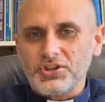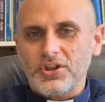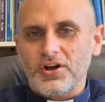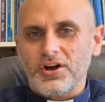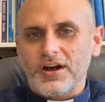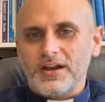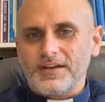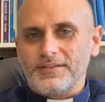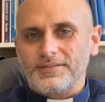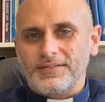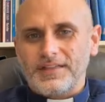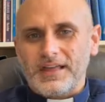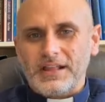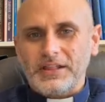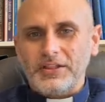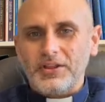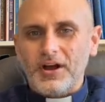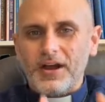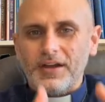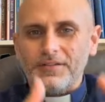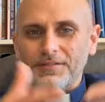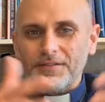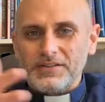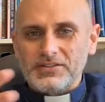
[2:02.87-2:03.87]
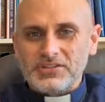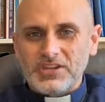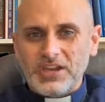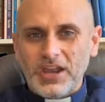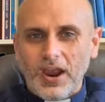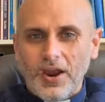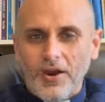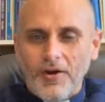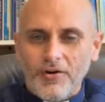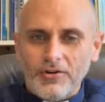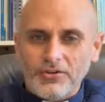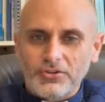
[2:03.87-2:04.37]
life, that life that's
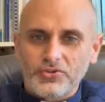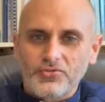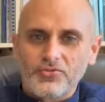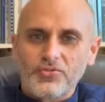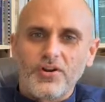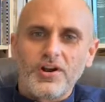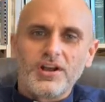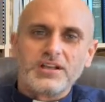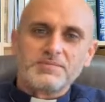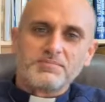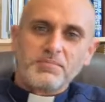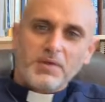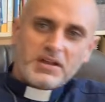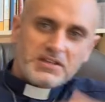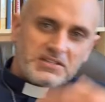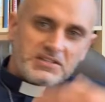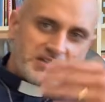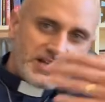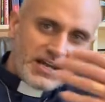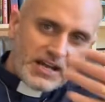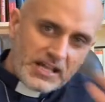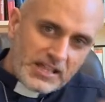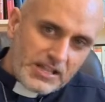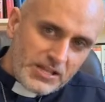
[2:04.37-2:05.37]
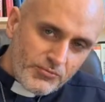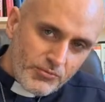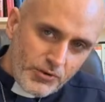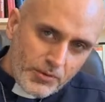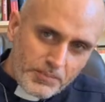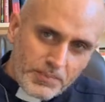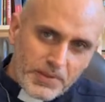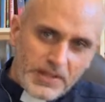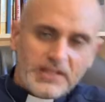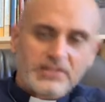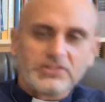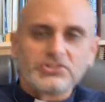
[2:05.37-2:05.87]
characterized by daily
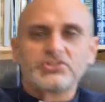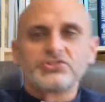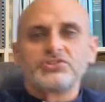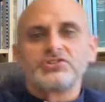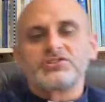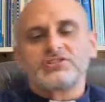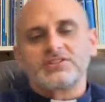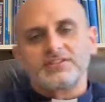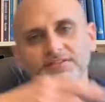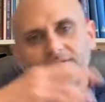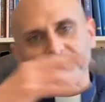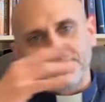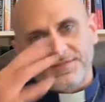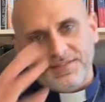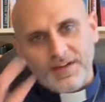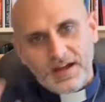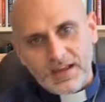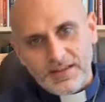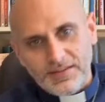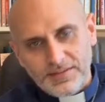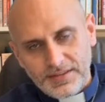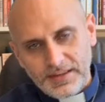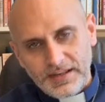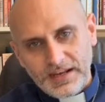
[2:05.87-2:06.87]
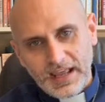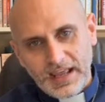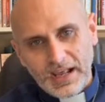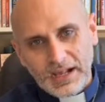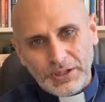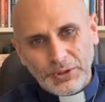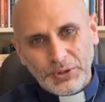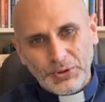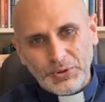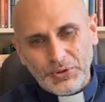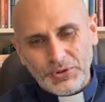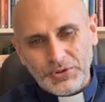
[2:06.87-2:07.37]
repentance and faith in our
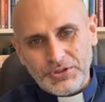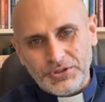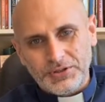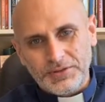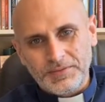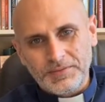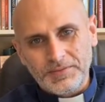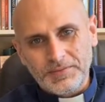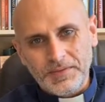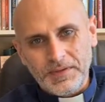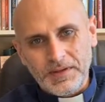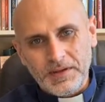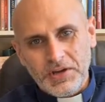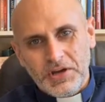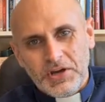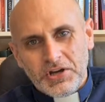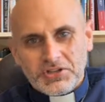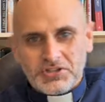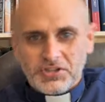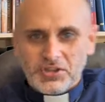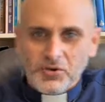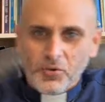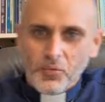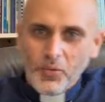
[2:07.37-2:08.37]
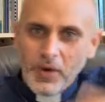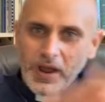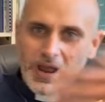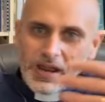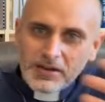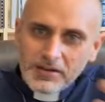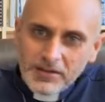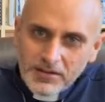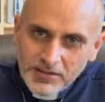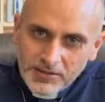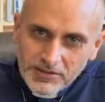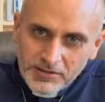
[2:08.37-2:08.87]
Lord, so that
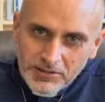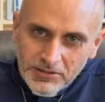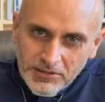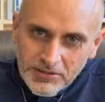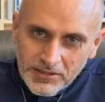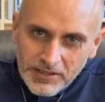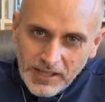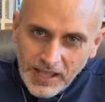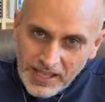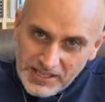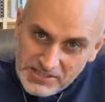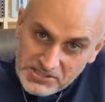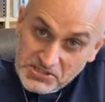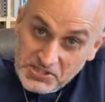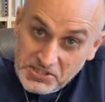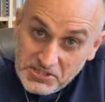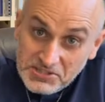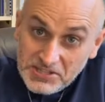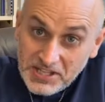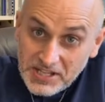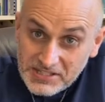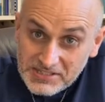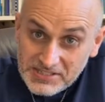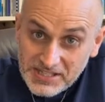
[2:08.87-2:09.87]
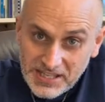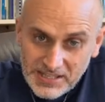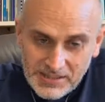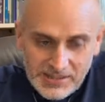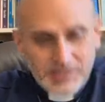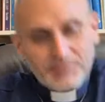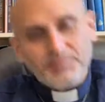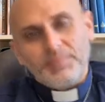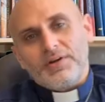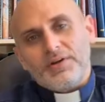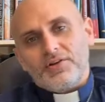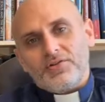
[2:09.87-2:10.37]
when our sin does get
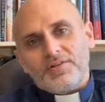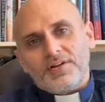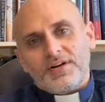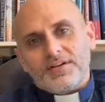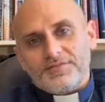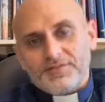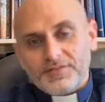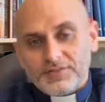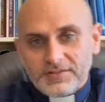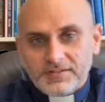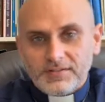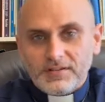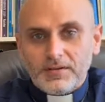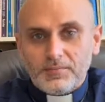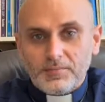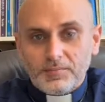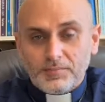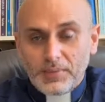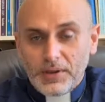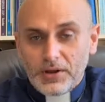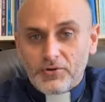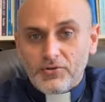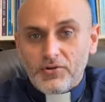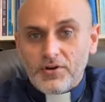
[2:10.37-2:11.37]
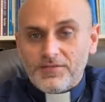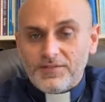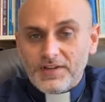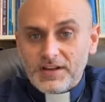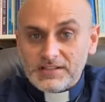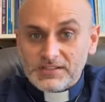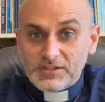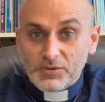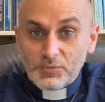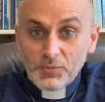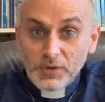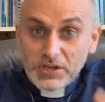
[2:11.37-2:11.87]
the better of
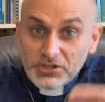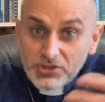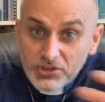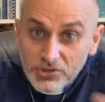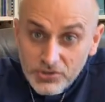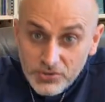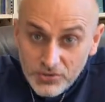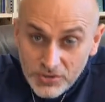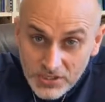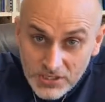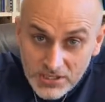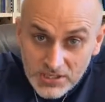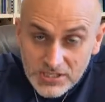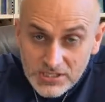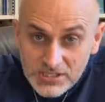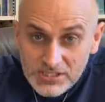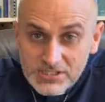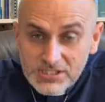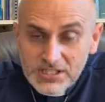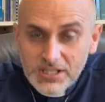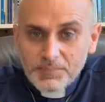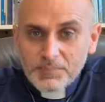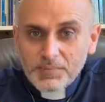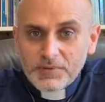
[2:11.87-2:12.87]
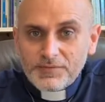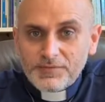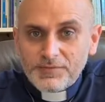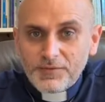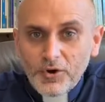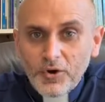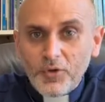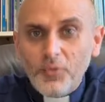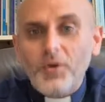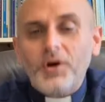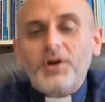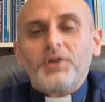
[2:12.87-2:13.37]
us and we do slip and
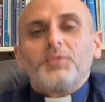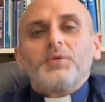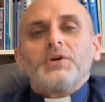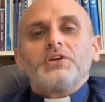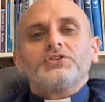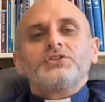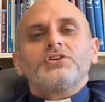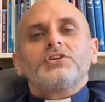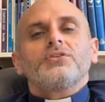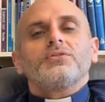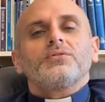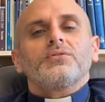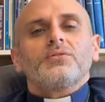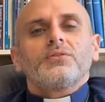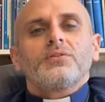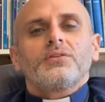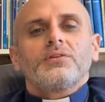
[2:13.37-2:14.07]
fall, what do?